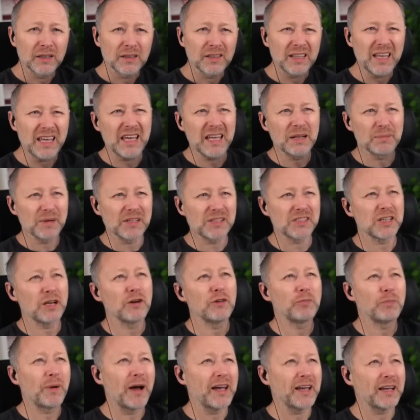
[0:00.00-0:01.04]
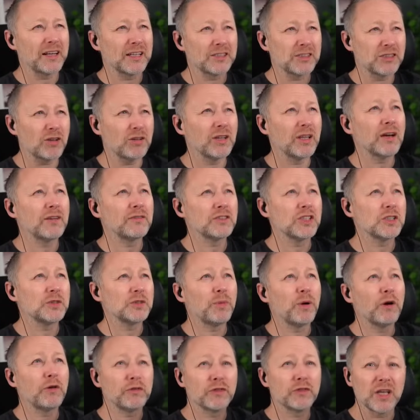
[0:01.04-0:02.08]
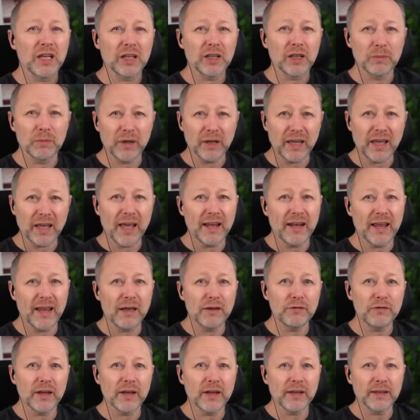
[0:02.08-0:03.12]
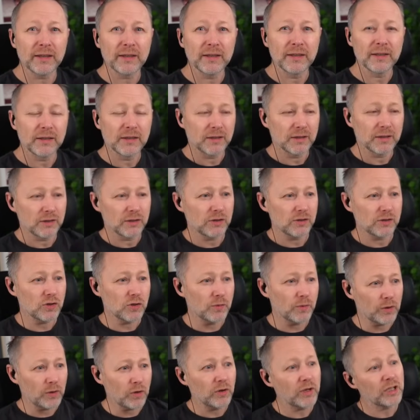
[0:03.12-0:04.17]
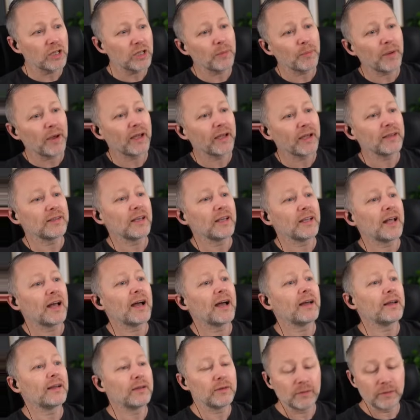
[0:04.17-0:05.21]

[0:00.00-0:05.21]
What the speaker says: Hearing myself back and I sound like I've just puffed helium like Kenny Everett. So we're going to get back to that.